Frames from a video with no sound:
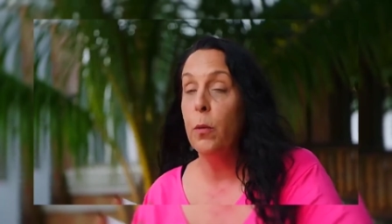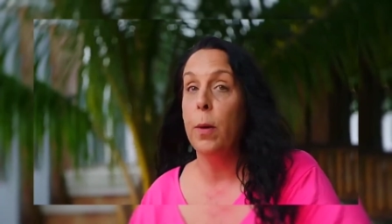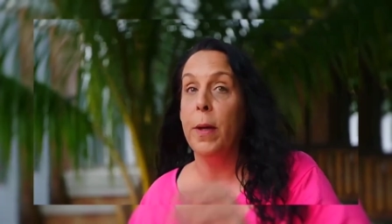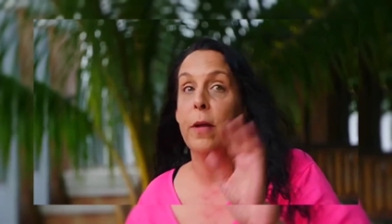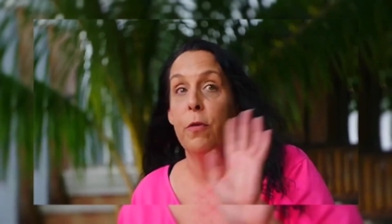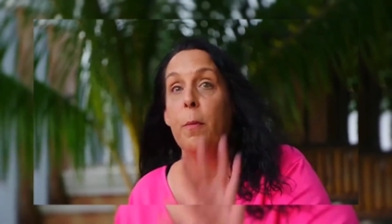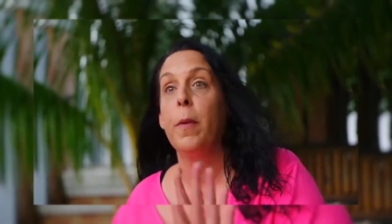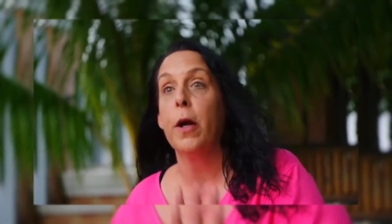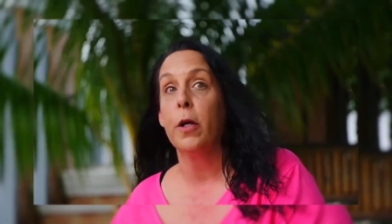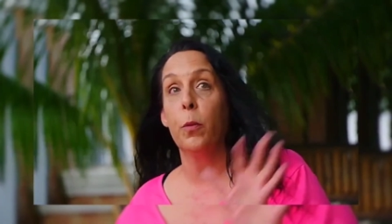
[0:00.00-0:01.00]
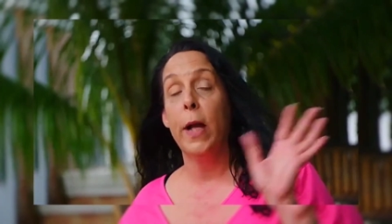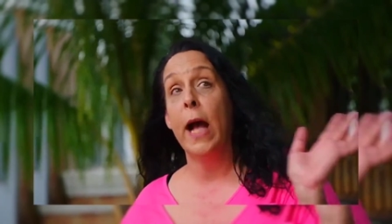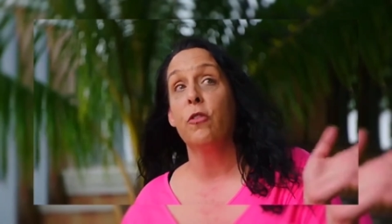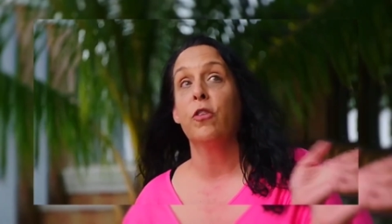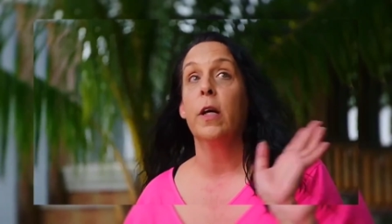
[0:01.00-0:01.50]
many women from America
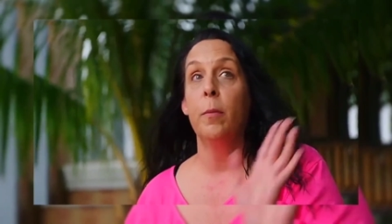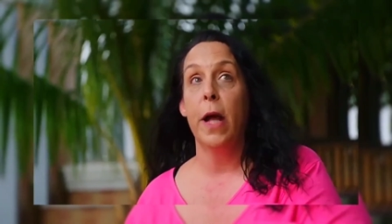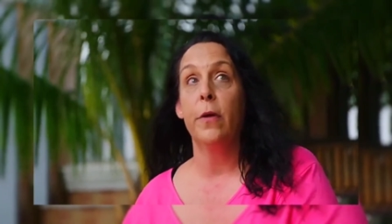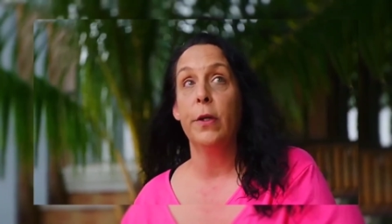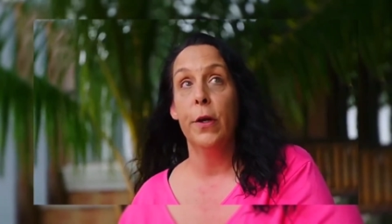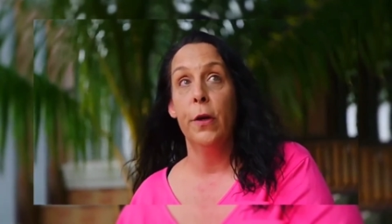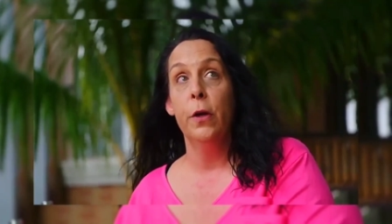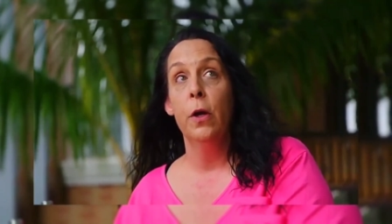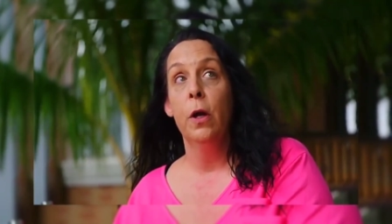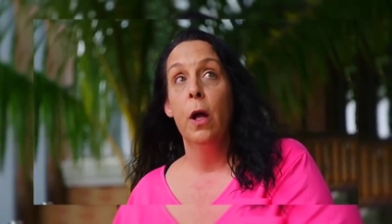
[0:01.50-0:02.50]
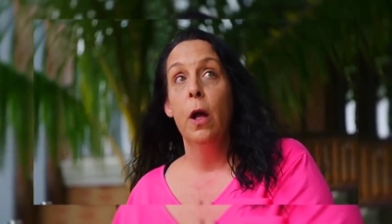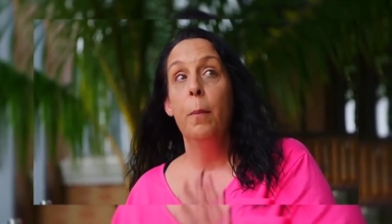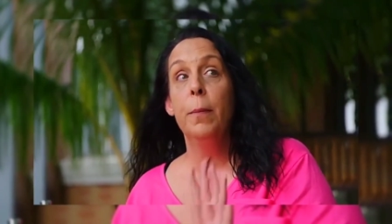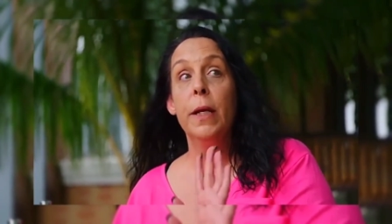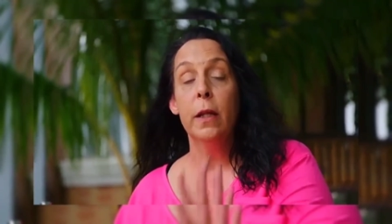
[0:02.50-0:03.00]
would actually come down here,
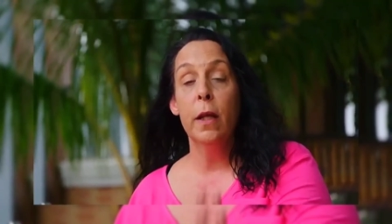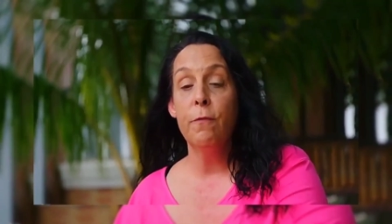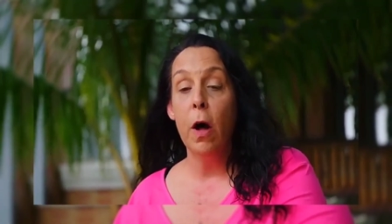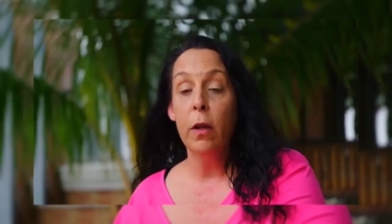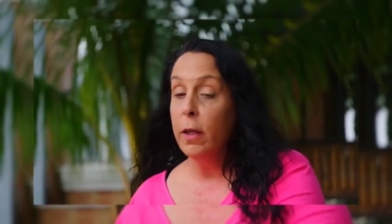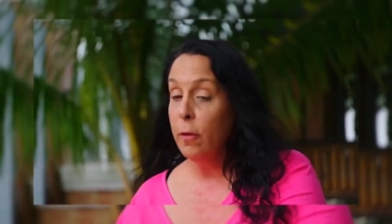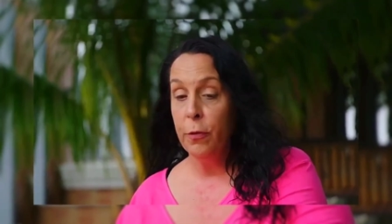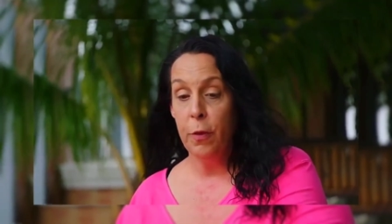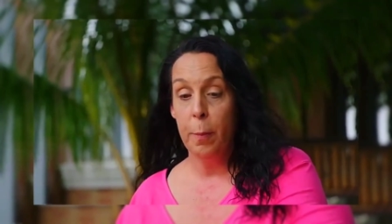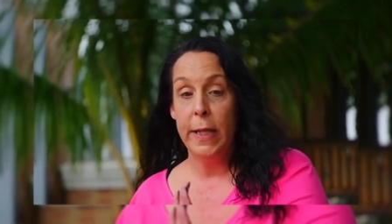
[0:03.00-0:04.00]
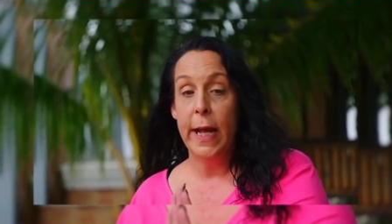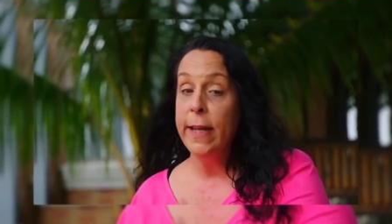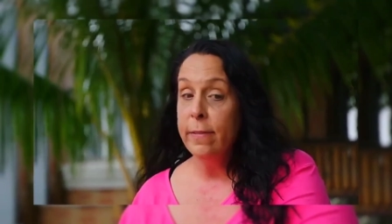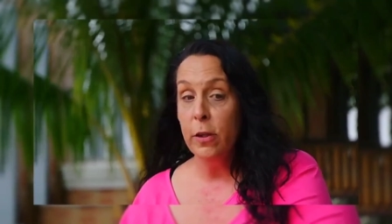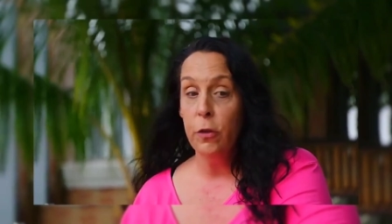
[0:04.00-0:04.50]
be in love, fall in love with somebody
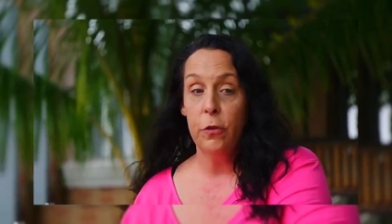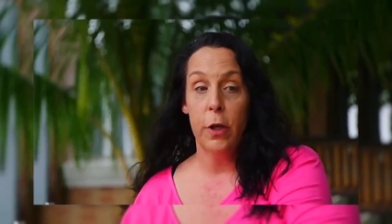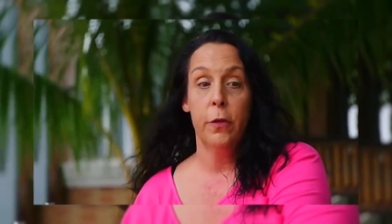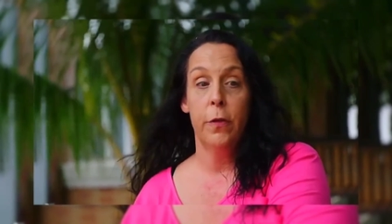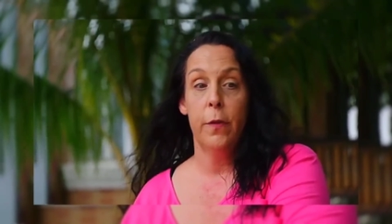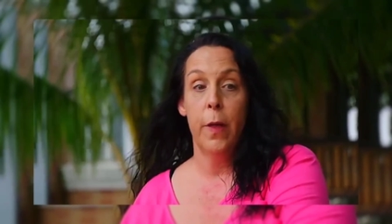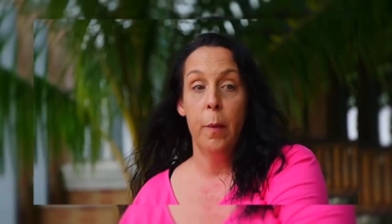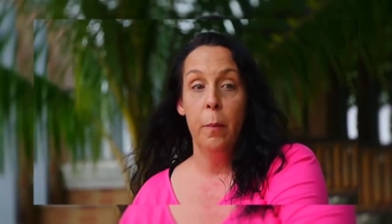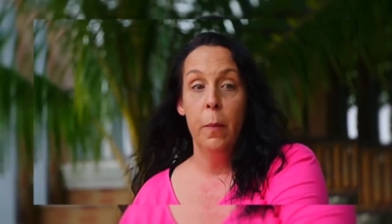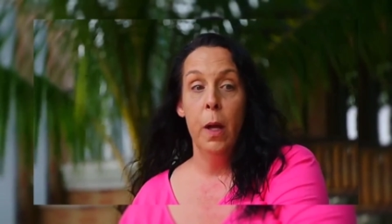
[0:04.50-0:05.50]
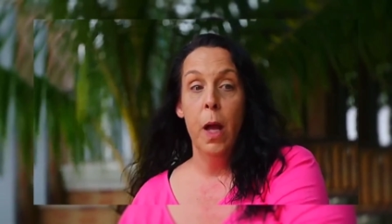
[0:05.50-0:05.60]
18 years younger than them,